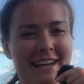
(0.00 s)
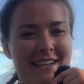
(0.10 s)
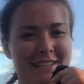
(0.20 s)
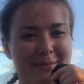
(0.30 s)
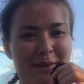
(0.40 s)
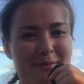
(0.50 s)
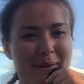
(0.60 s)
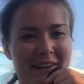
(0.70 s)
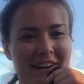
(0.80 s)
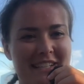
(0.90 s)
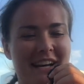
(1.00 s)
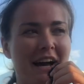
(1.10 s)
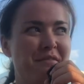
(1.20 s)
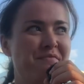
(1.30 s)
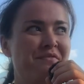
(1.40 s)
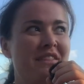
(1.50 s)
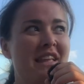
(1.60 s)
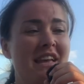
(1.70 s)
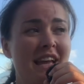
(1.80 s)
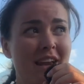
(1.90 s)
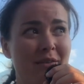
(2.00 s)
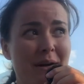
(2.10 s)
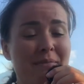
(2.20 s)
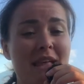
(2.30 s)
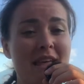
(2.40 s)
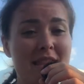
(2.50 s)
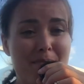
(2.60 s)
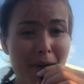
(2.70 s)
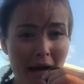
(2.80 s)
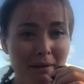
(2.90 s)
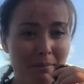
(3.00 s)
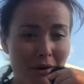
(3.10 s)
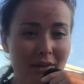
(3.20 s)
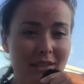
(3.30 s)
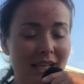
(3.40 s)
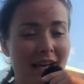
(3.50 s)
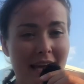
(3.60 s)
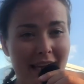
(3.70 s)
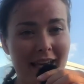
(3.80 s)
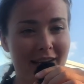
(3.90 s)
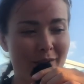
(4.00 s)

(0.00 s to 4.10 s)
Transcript: a small period of time. Anyway, the bike box, I get